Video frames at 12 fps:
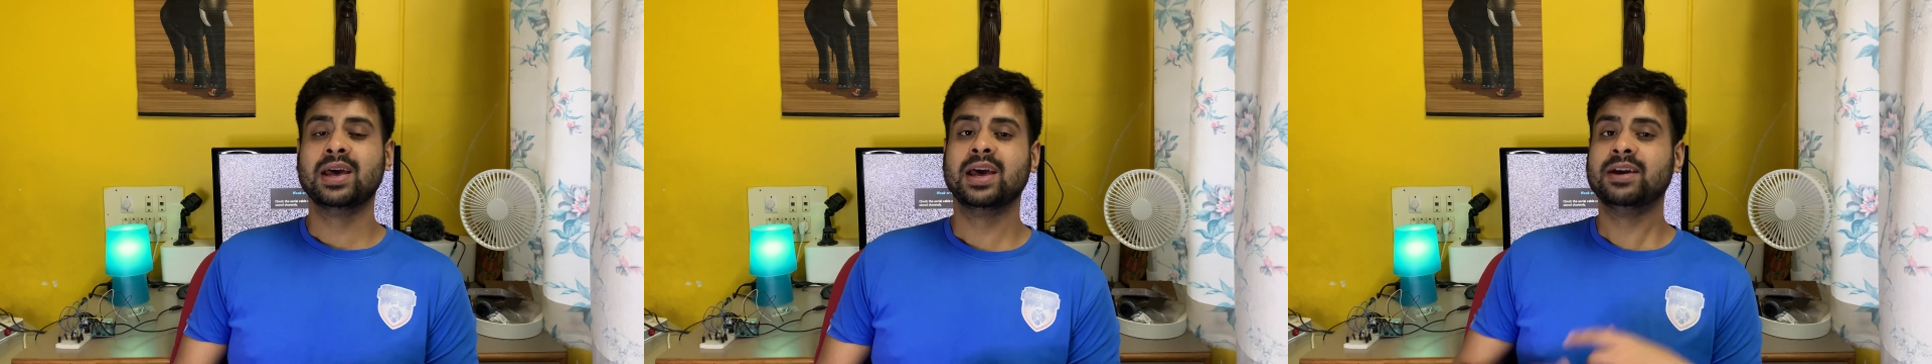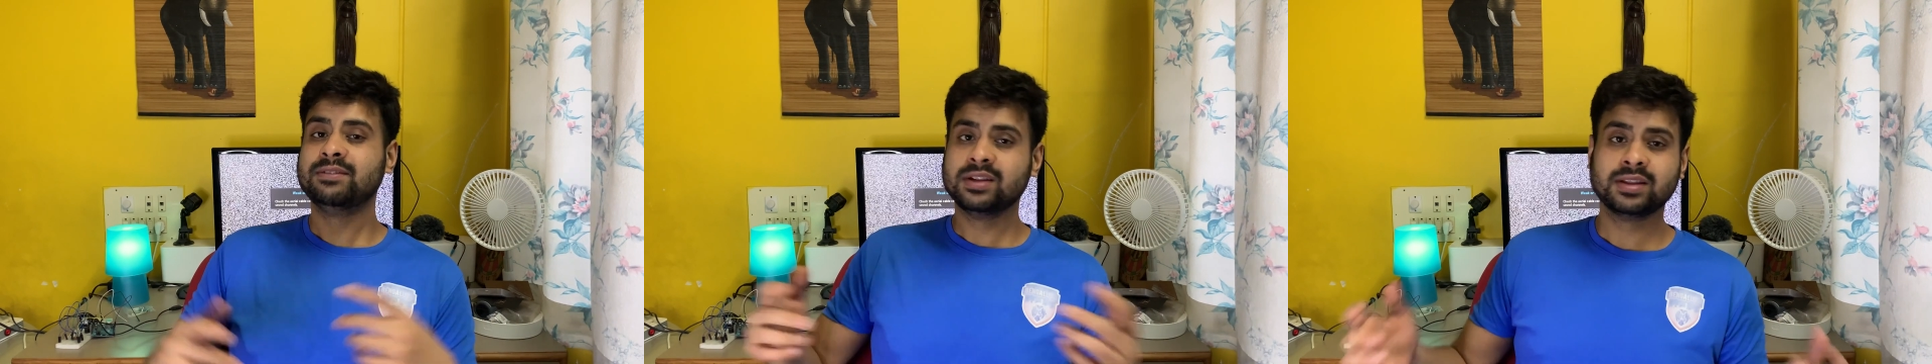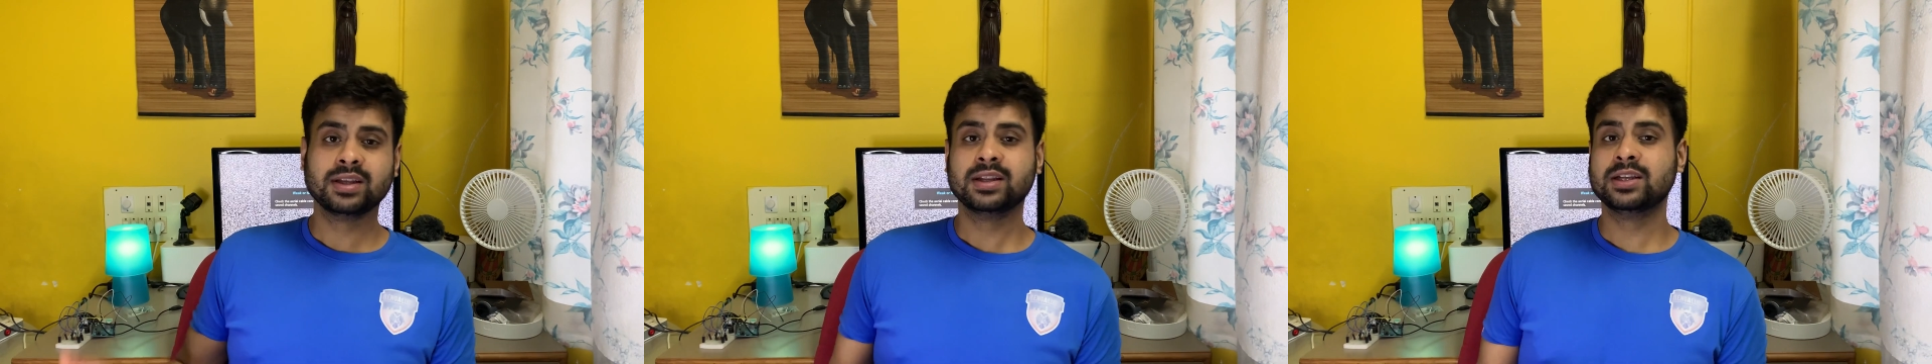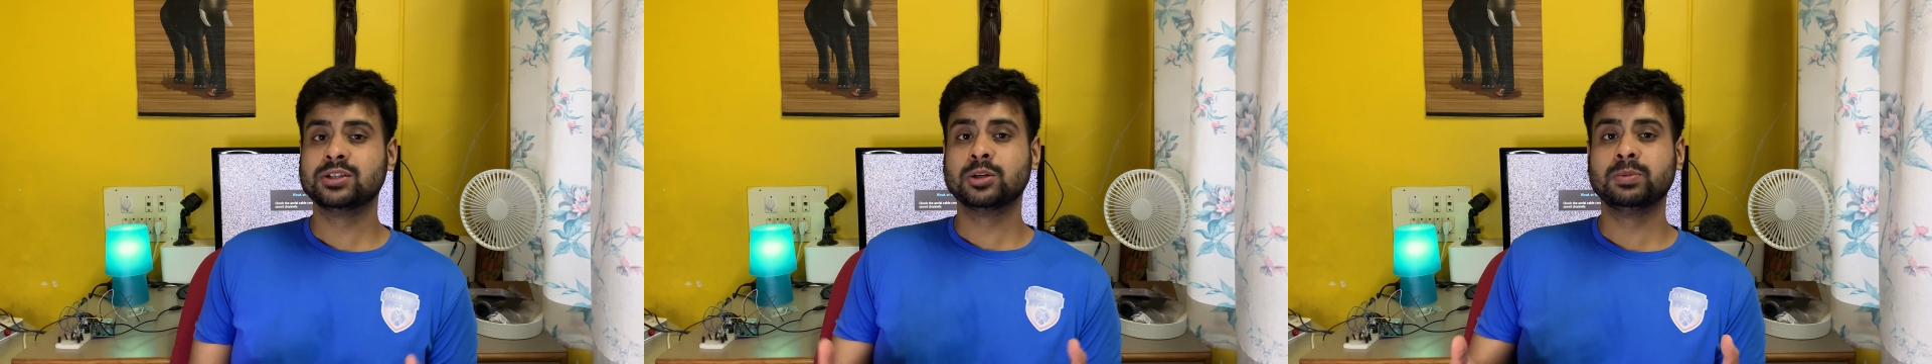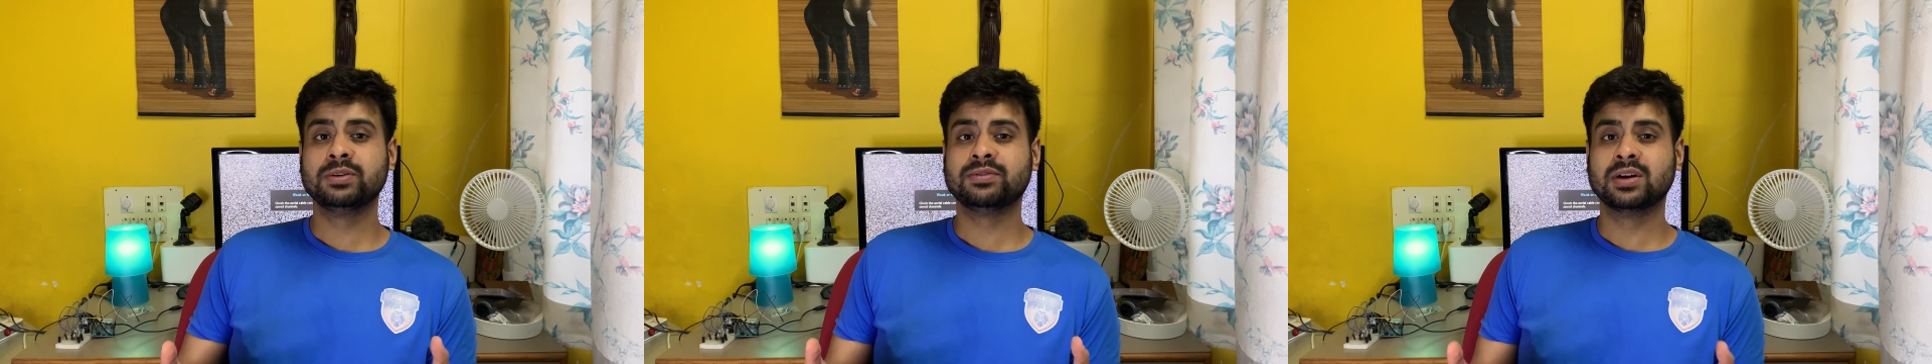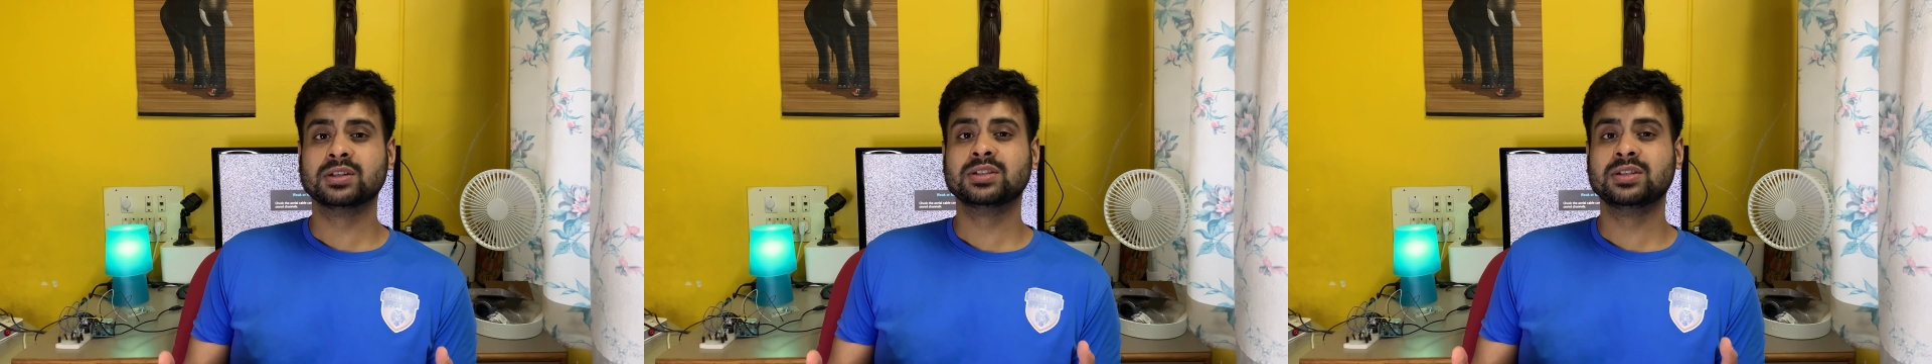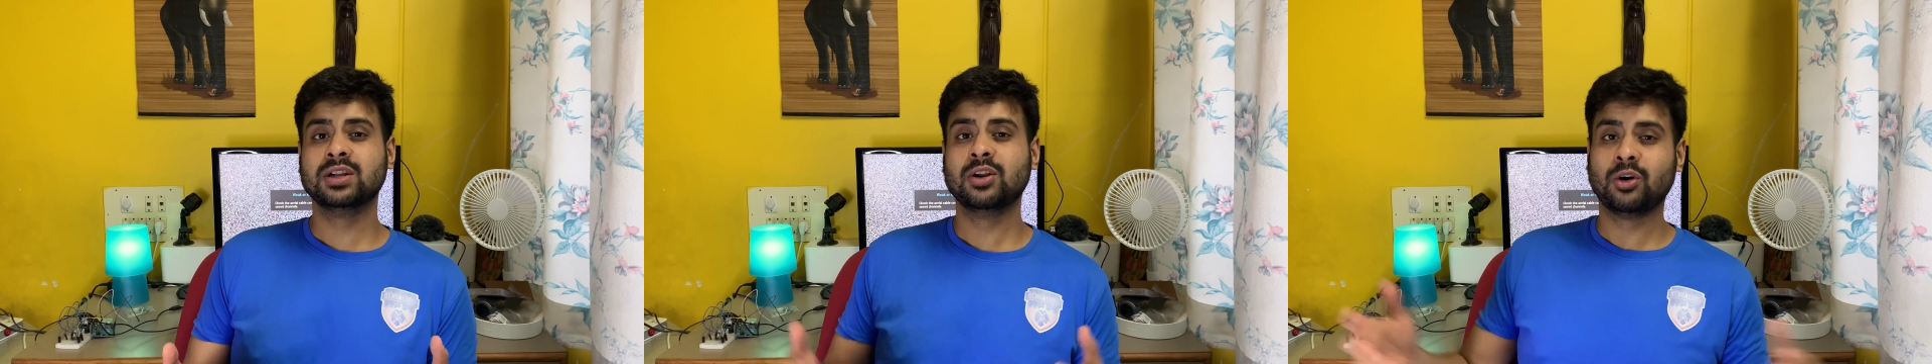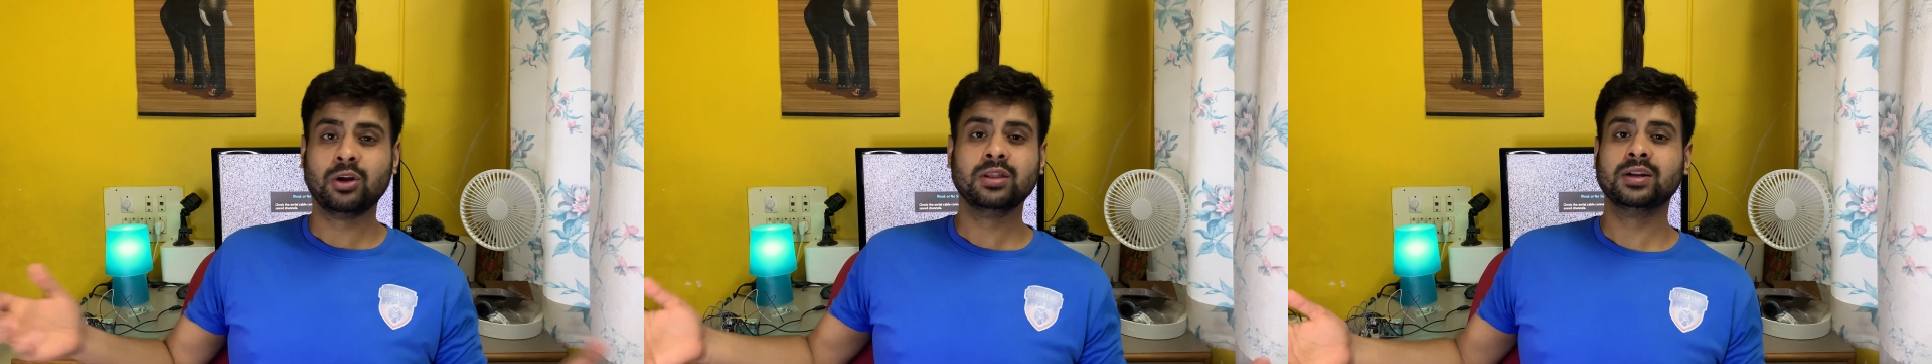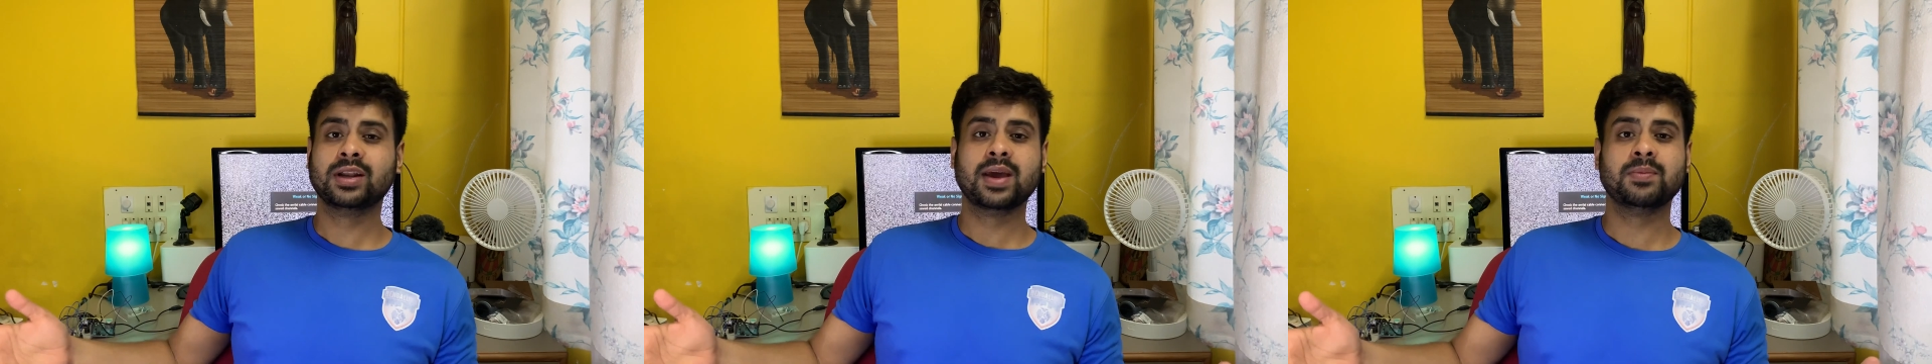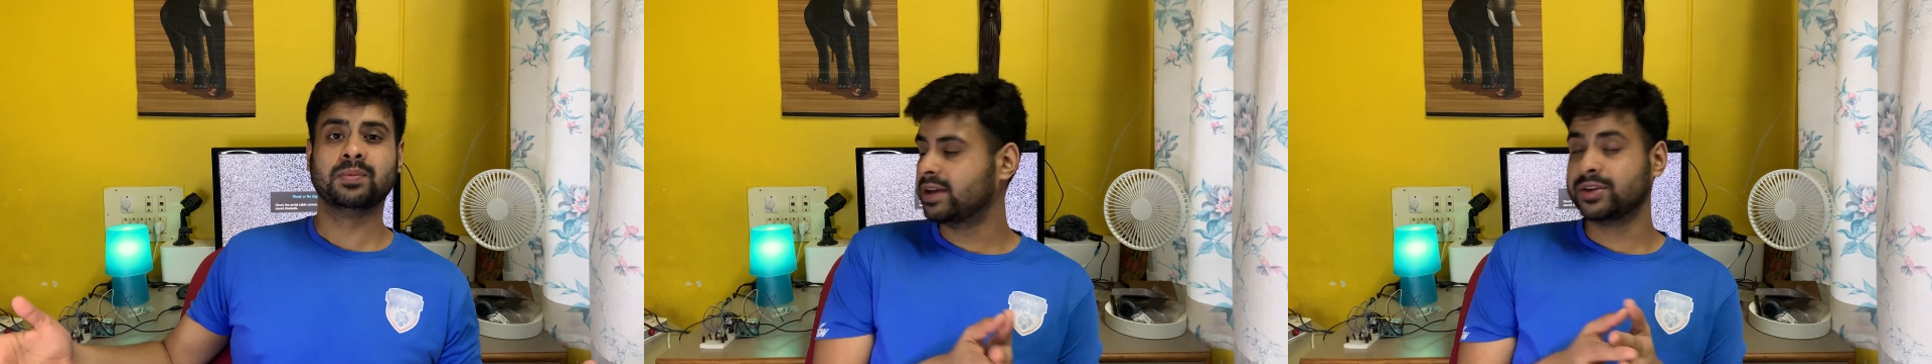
Everything needs to be functional all the time.